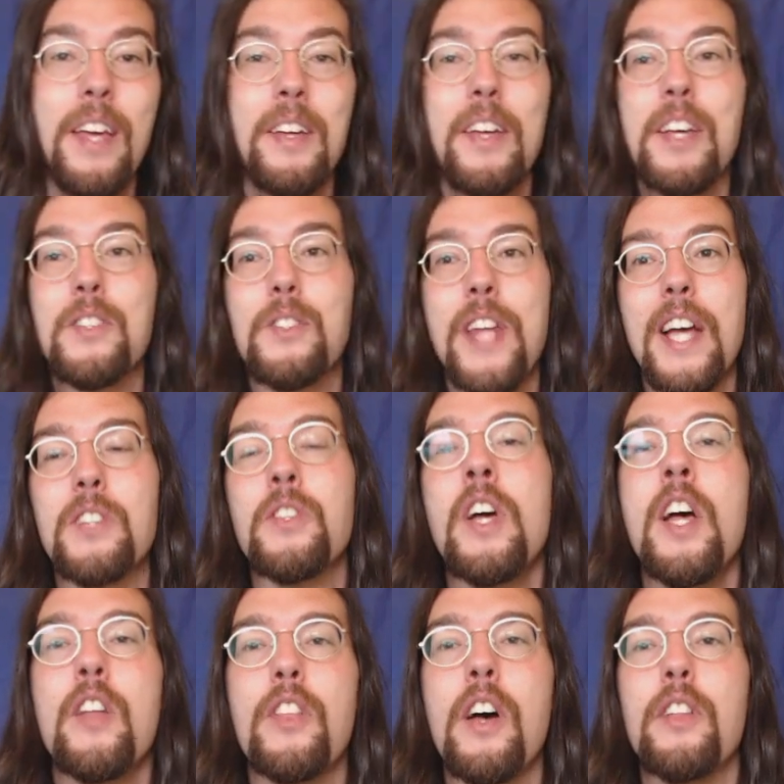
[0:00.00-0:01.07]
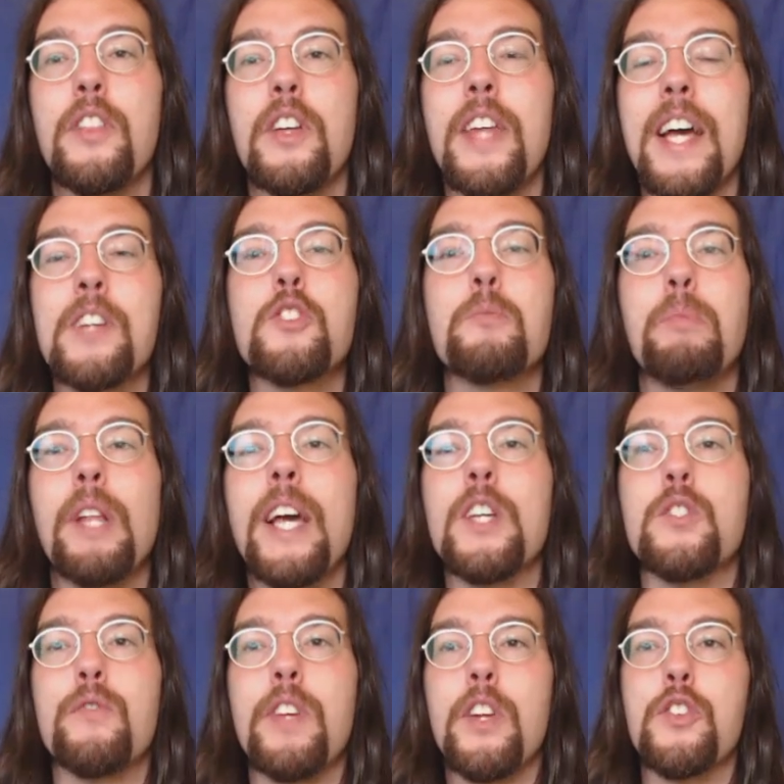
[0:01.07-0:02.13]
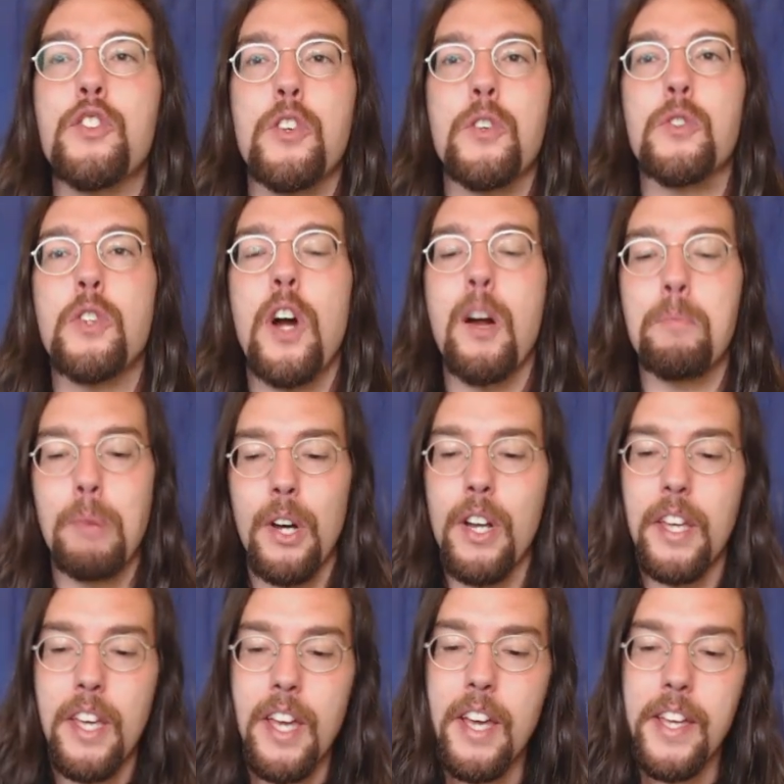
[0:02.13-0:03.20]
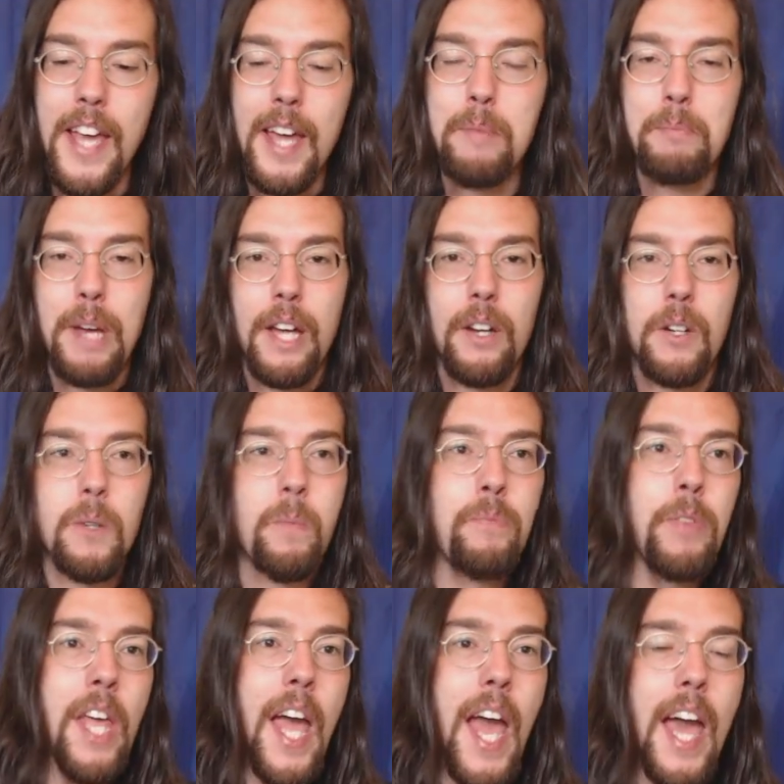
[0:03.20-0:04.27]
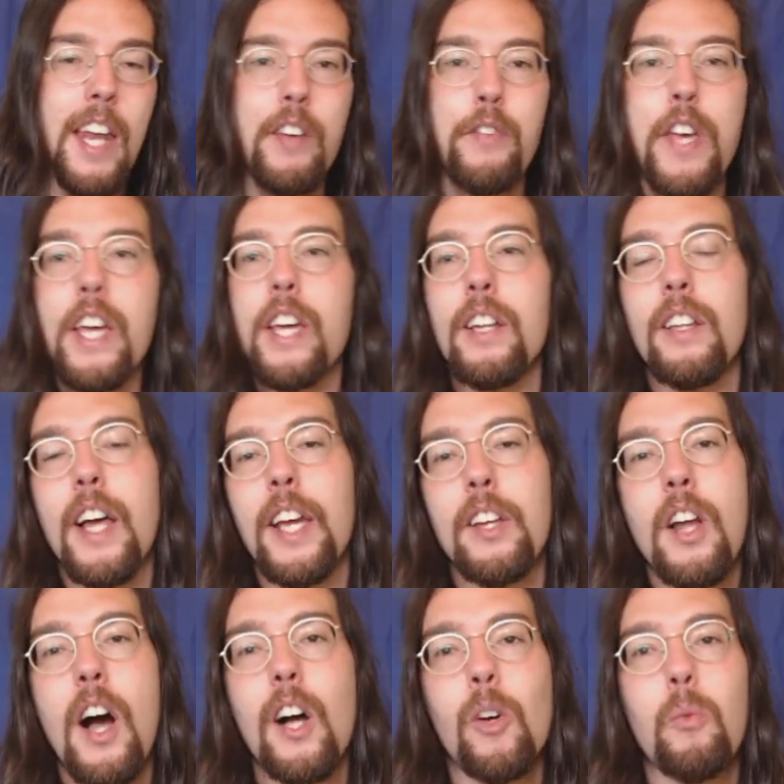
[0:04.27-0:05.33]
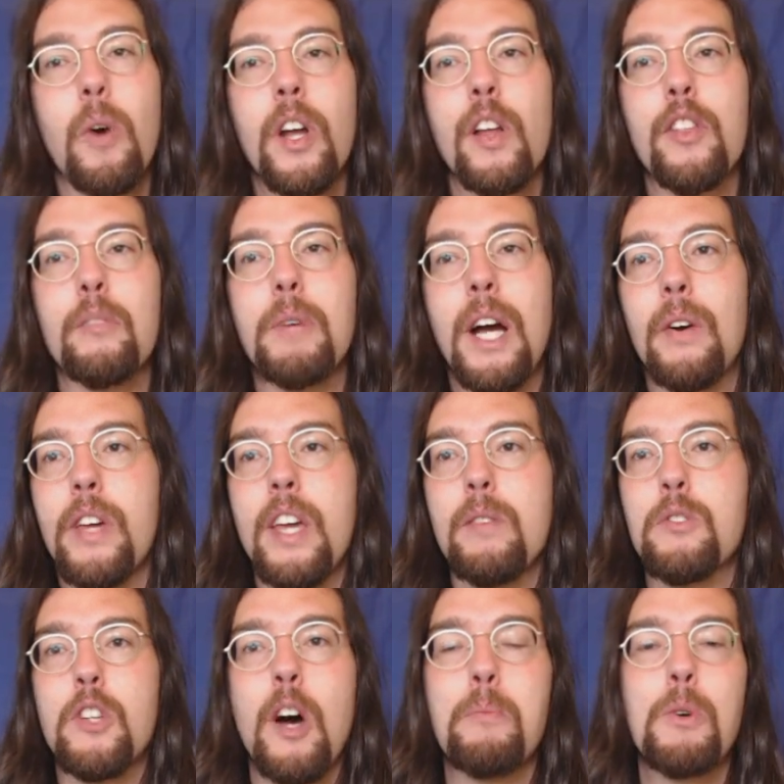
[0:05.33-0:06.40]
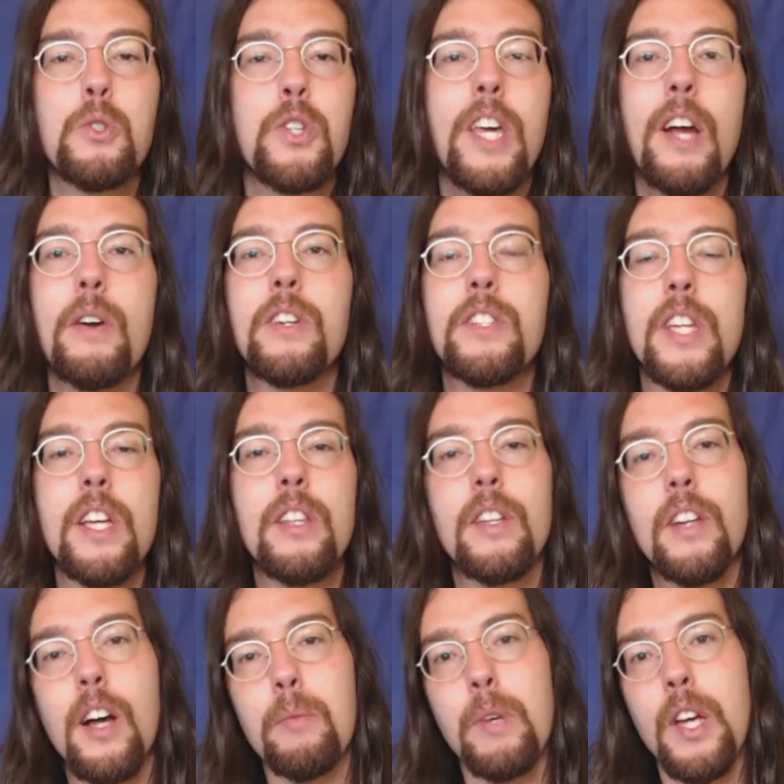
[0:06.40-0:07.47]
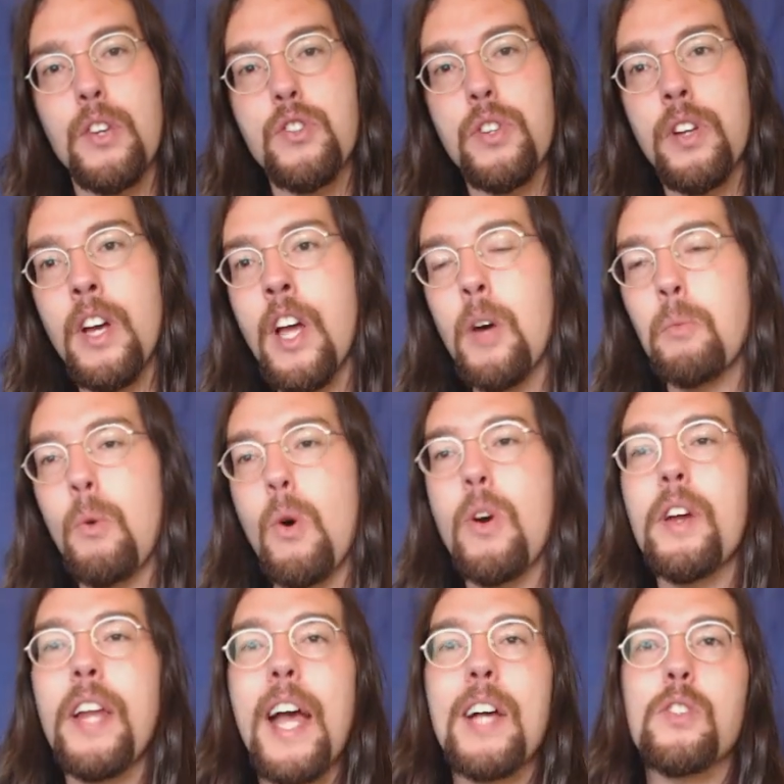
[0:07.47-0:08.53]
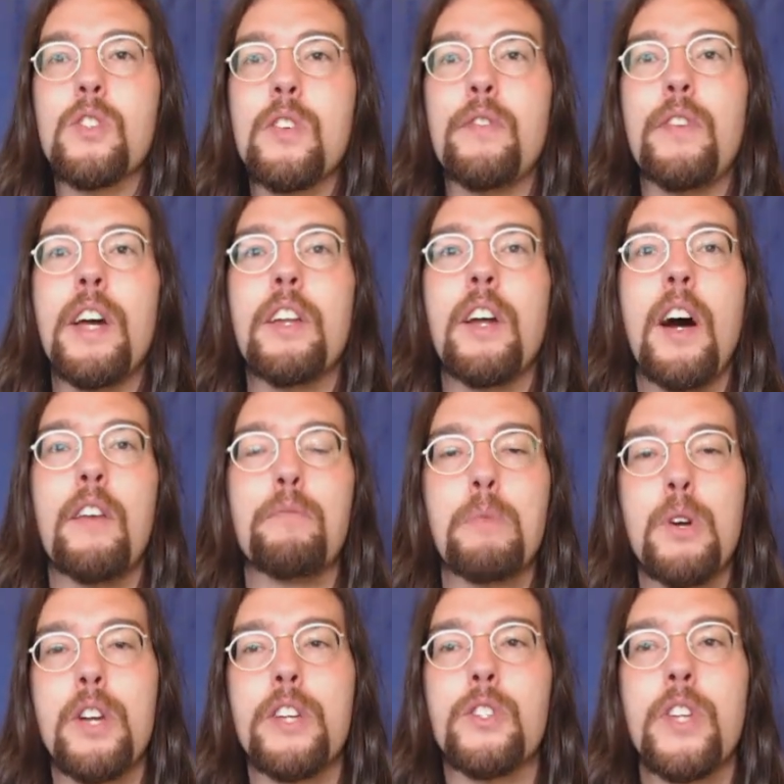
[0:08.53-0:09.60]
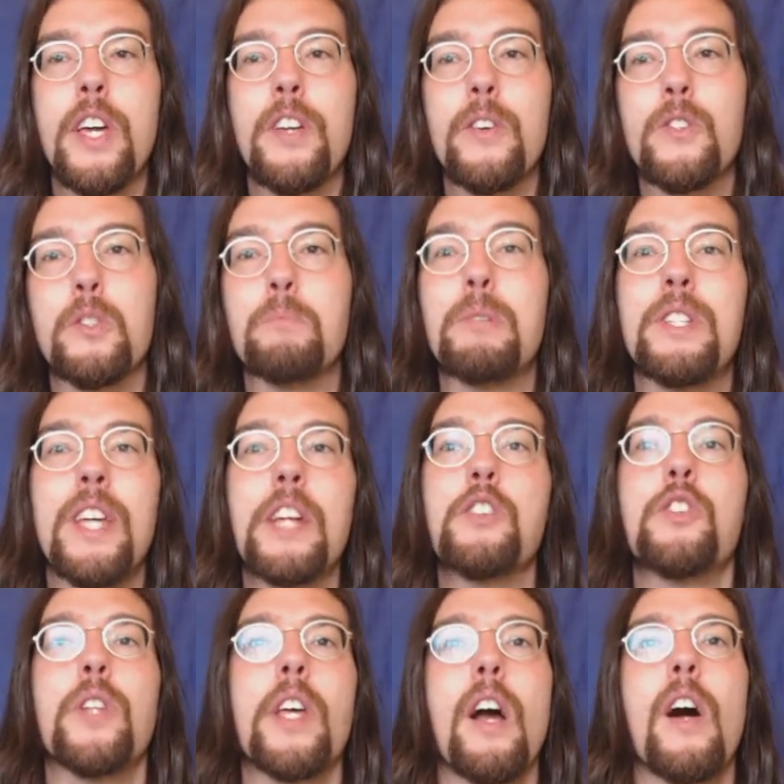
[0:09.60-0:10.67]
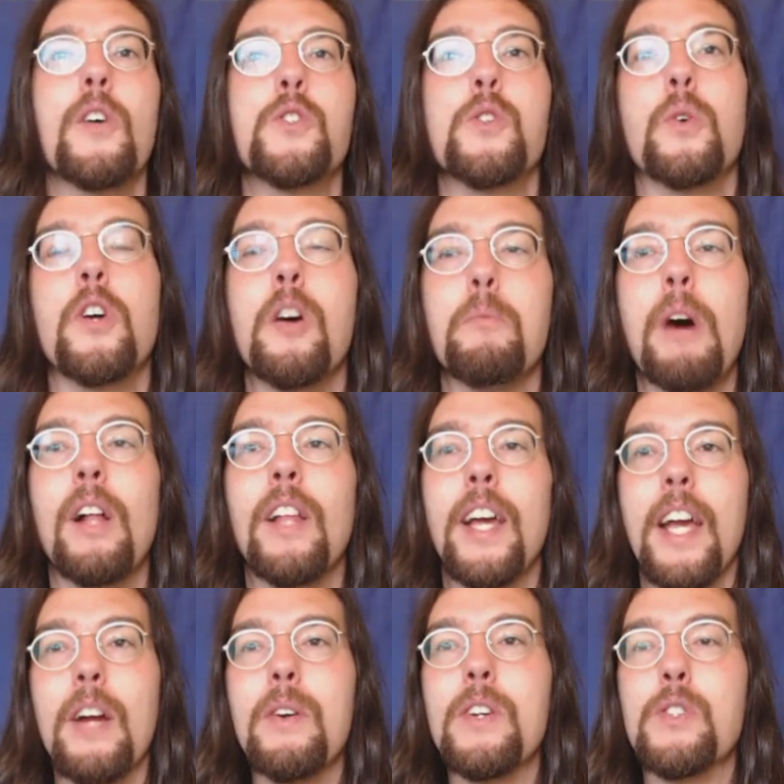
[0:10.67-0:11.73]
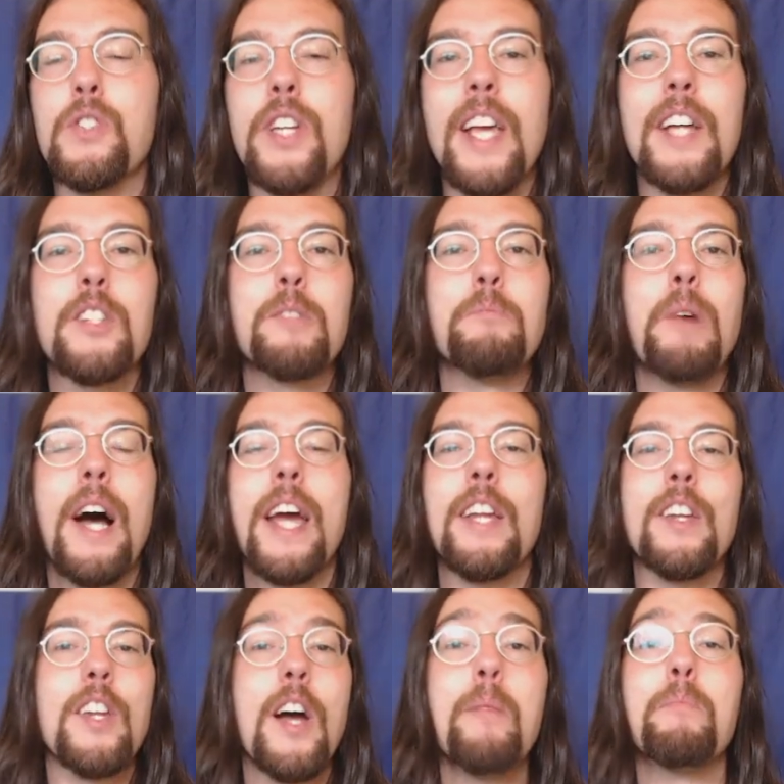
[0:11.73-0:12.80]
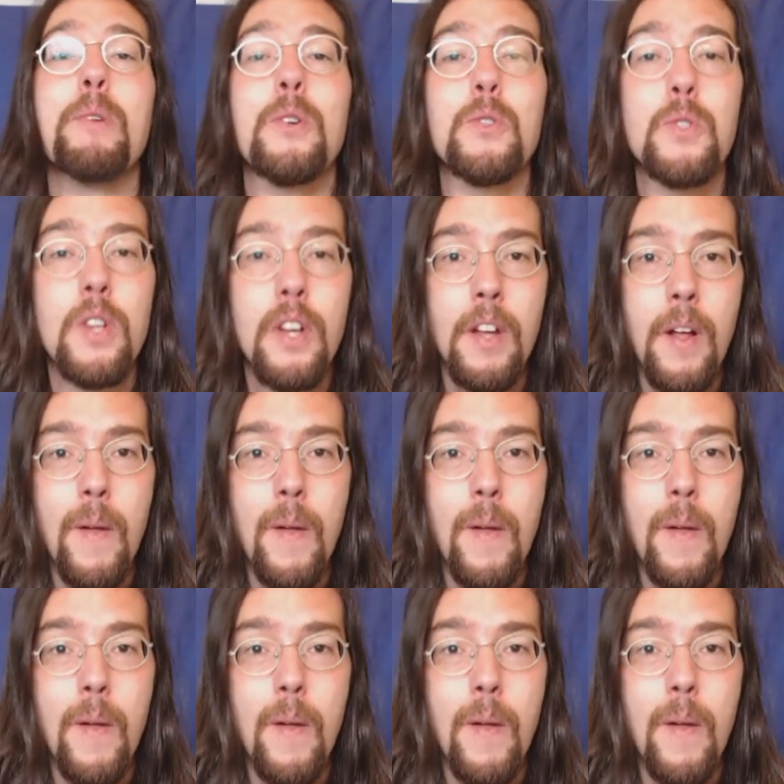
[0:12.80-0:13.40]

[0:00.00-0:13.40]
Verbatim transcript: his next the, the next place finishers are Buttigieg and Beto, and if he can like knock one of them out, he's almost guaranteed the nomination. Warren has to fend off Bernie Sanders and potentially also Kamala Harris to get to Biden numbers.